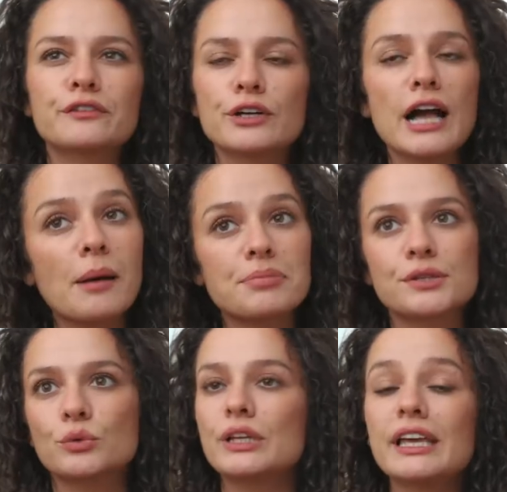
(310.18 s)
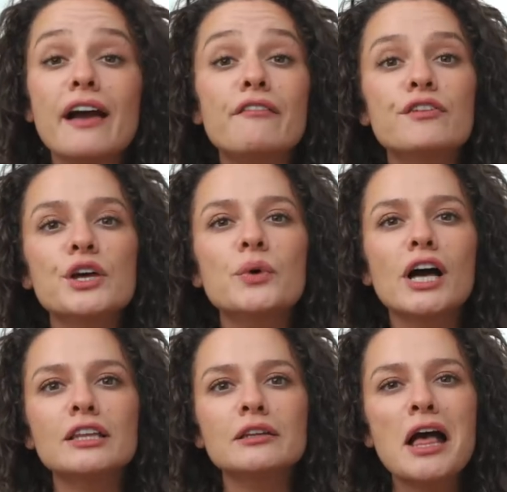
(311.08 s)
for absolutely
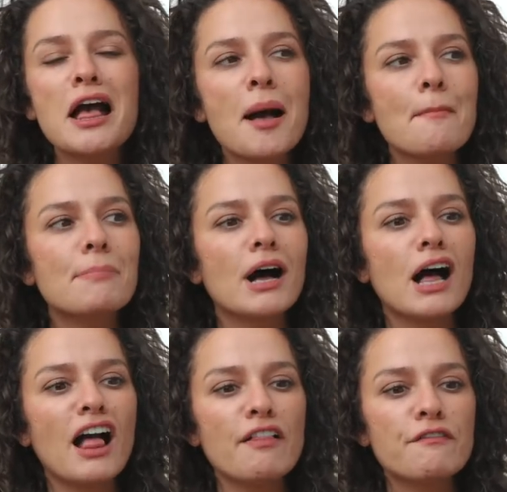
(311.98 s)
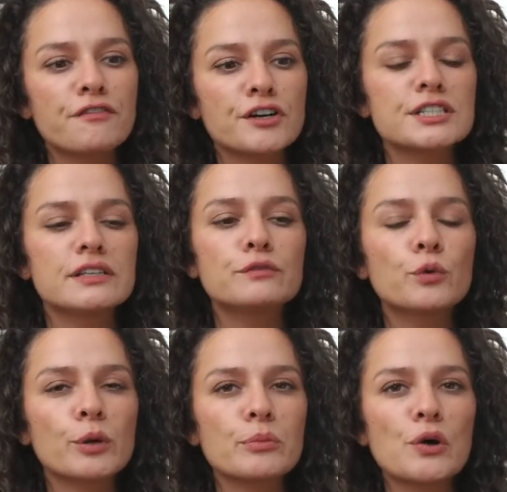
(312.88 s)
everyone, but first and
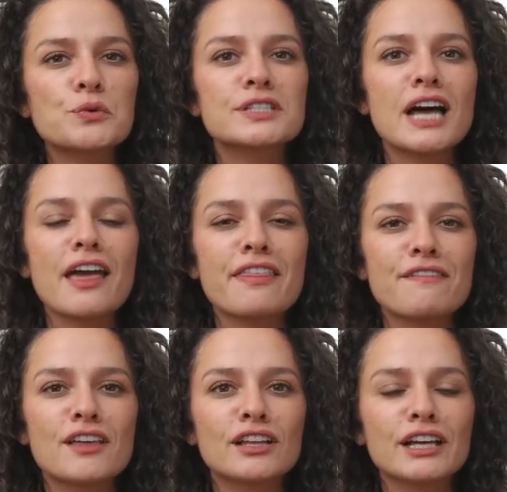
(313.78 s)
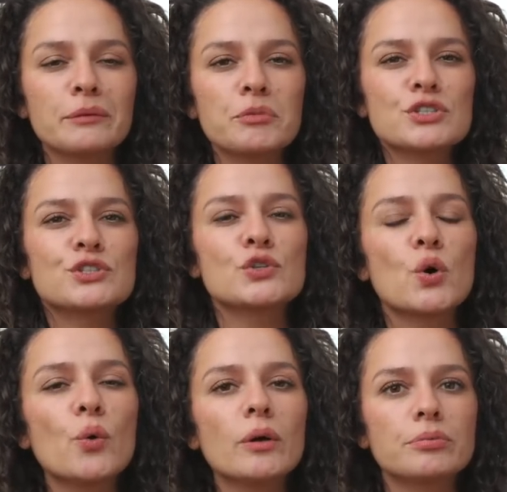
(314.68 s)
foremost, I feel like it was
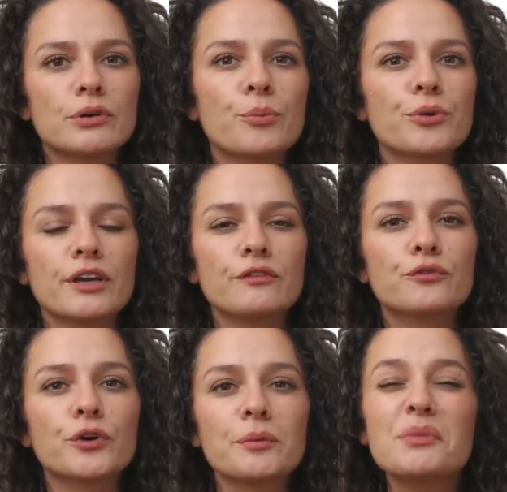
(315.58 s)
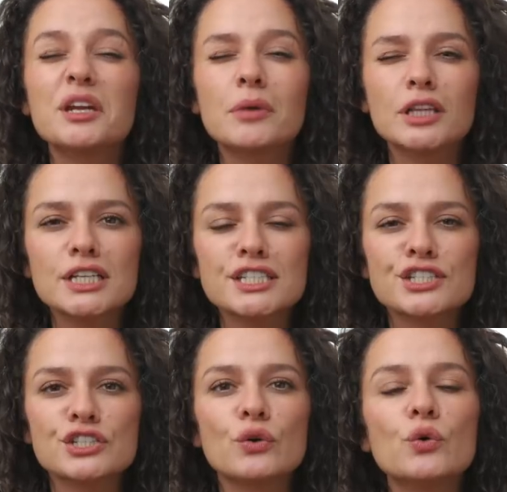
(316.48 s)
so appropriate for
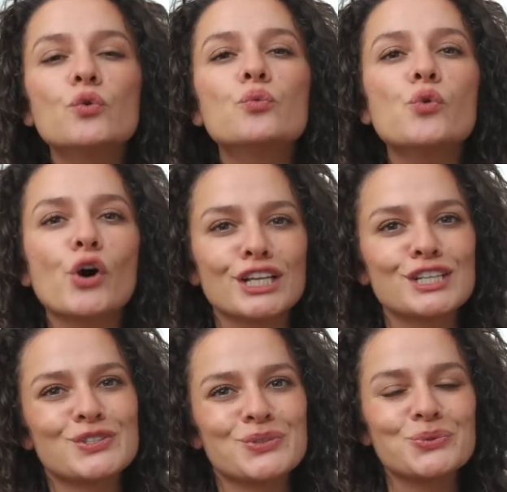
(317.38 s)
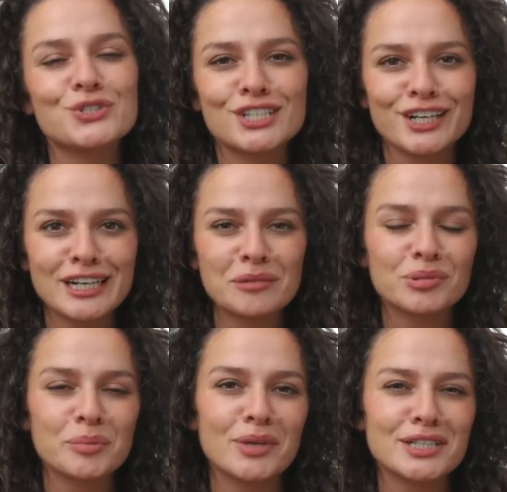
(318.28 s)
minimalists who want to start
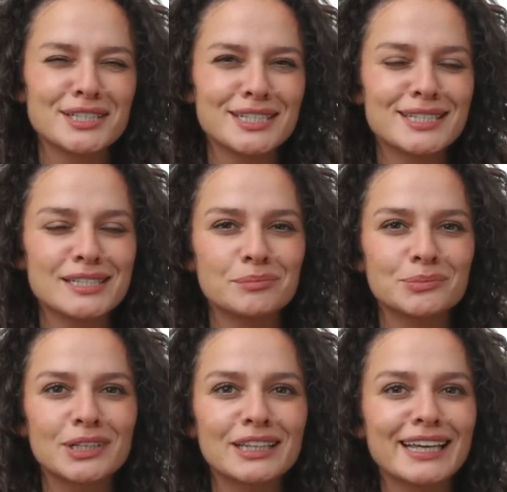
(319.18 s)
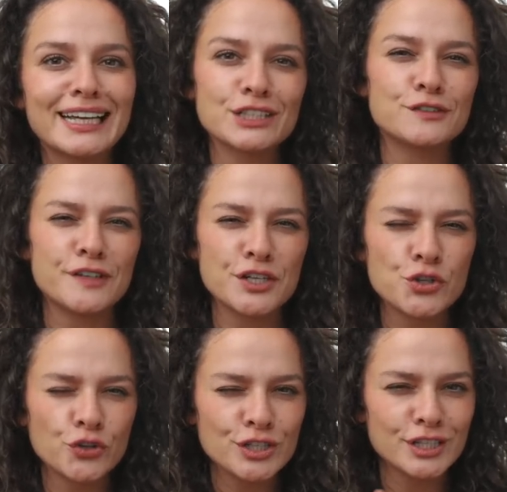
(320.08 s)
implementing some like
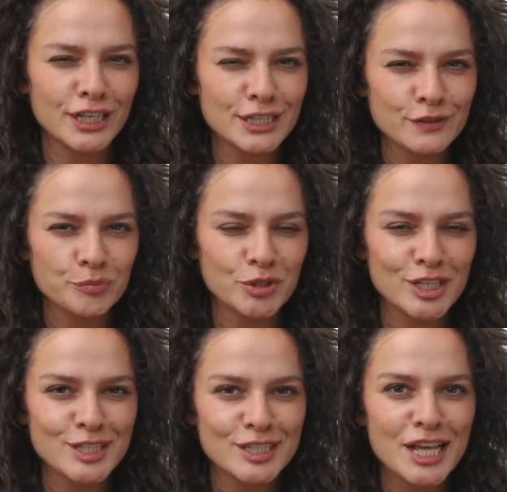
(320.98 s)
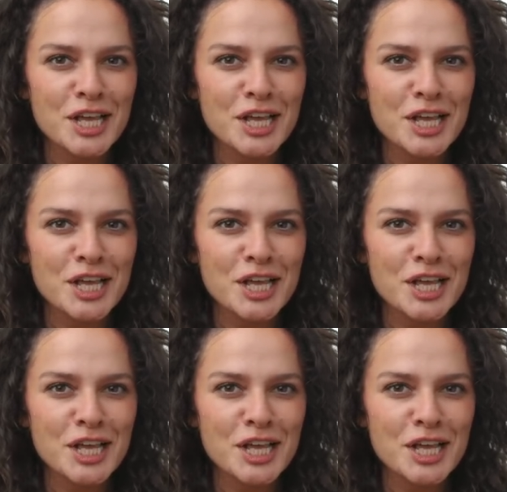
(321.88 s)
adventurous kinds of prints,